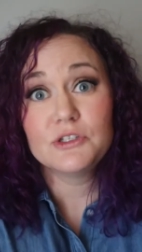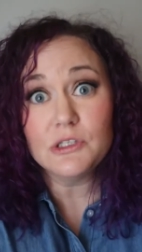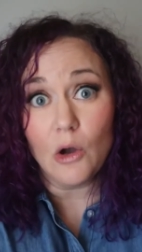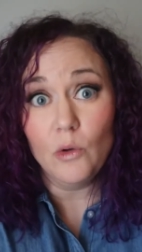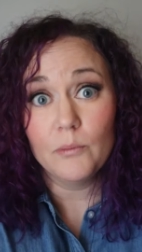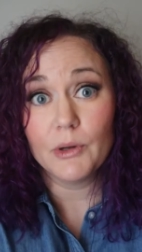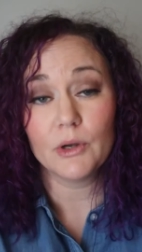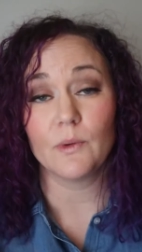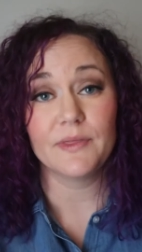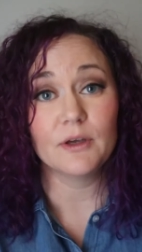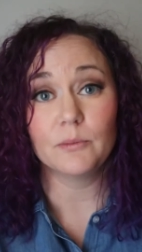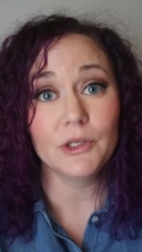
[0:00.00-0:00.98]
don't book
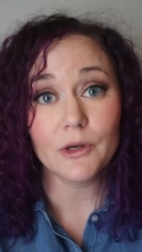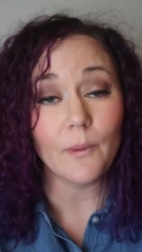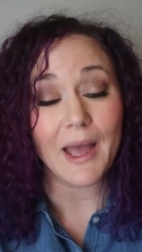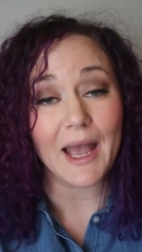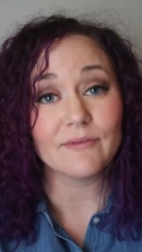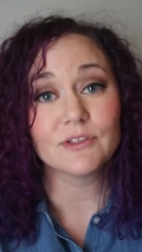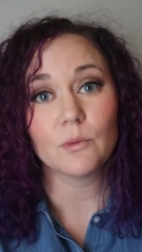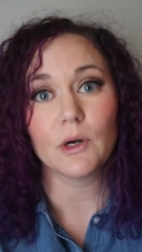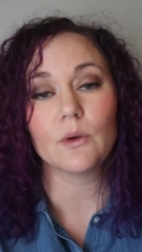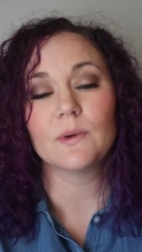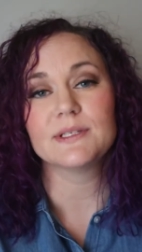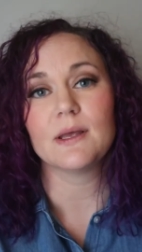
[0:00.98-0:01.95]
with them. You don't have to
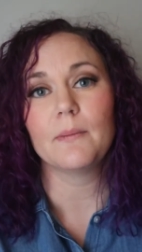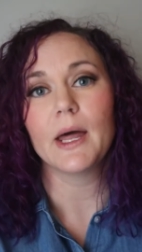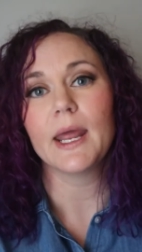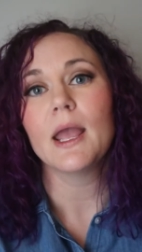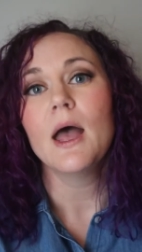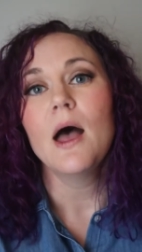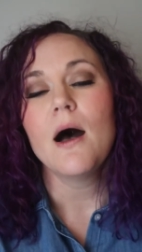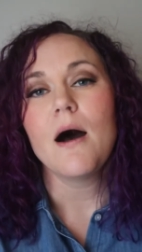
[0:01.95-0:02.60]
work with somebody.